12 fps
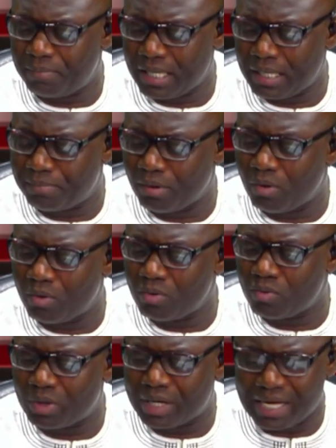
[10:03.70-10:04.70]

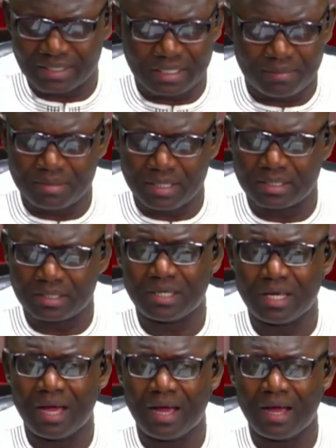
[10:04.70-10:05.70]
people would accept this
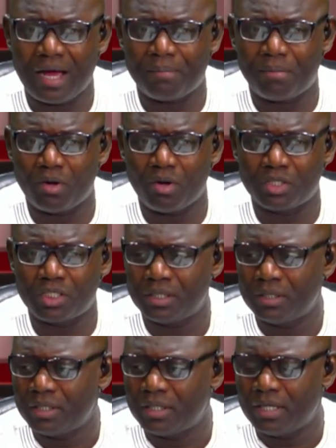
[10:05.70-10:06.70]
apology,
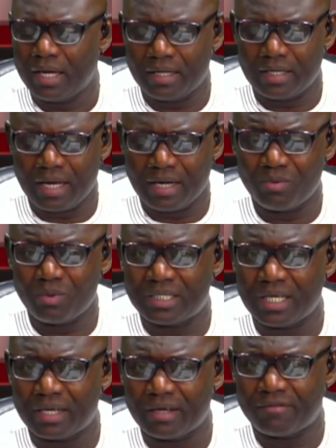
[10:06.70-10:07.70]
and then we
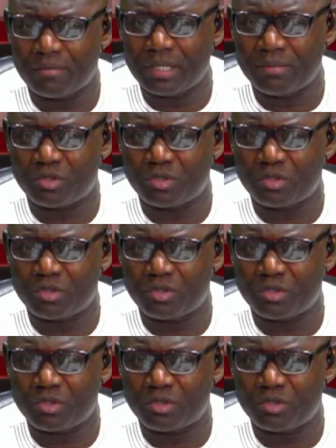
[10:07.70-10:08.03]
take it from there.